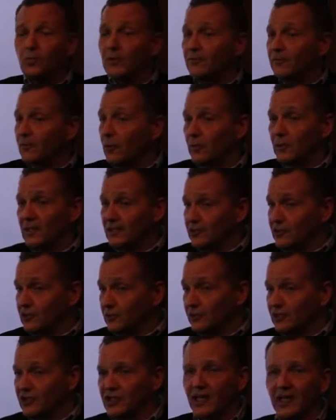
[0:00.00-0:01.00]
before we'll
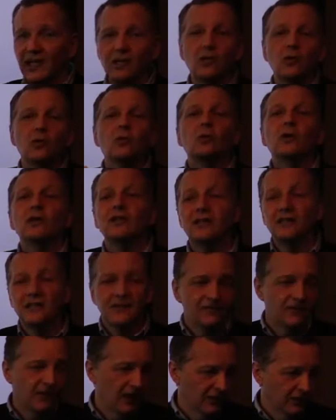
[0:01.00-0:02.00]
issue a check, we'll need
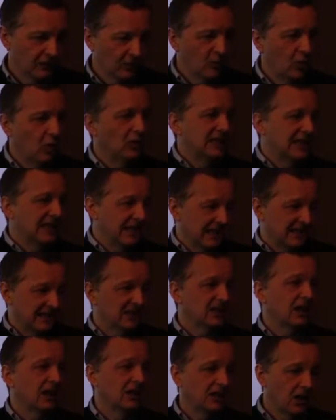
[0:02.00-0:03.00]
the final report in and
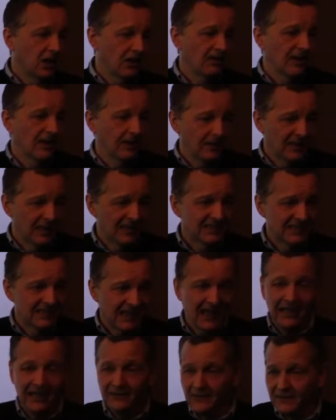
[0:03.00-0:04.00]
signed off on by
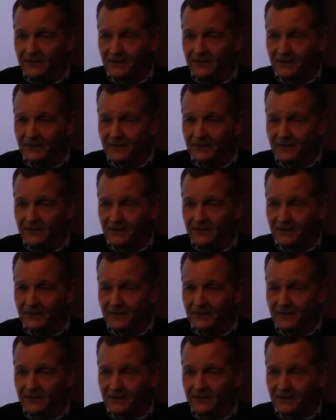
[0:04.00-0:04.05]
staff.